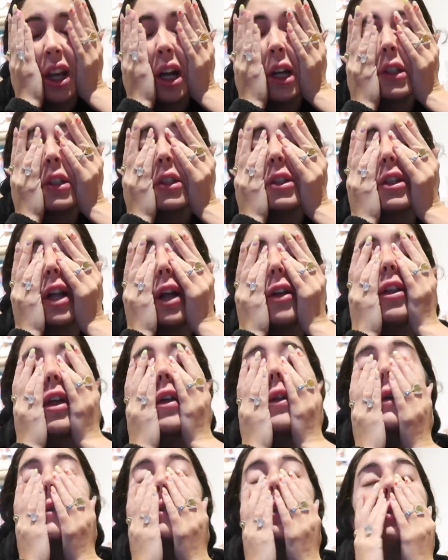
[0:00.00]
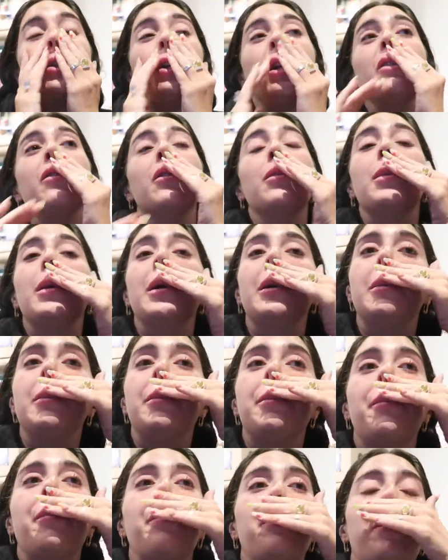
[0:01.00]
I just don't think that's achievable.
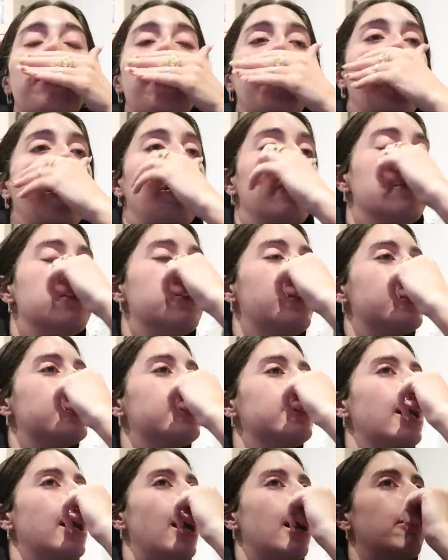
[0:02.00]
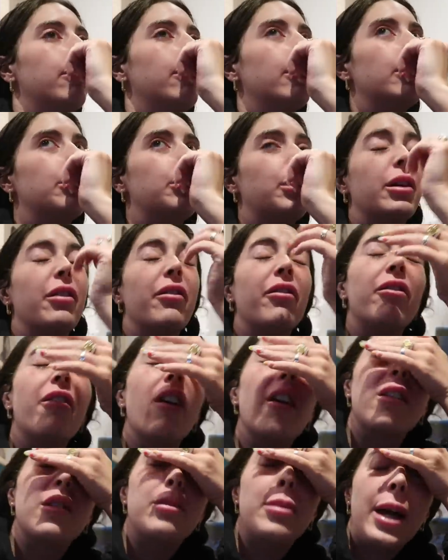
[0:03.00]
I always say I will, but
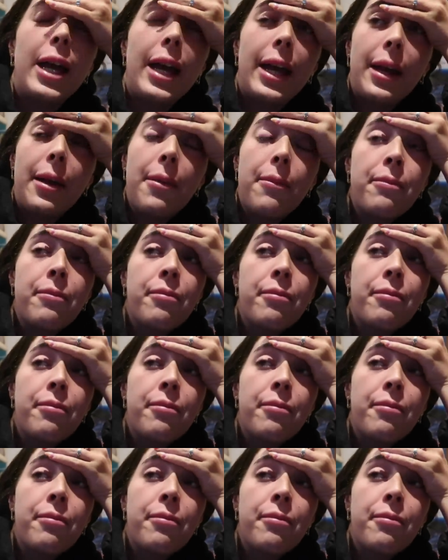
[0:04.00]
fuck me.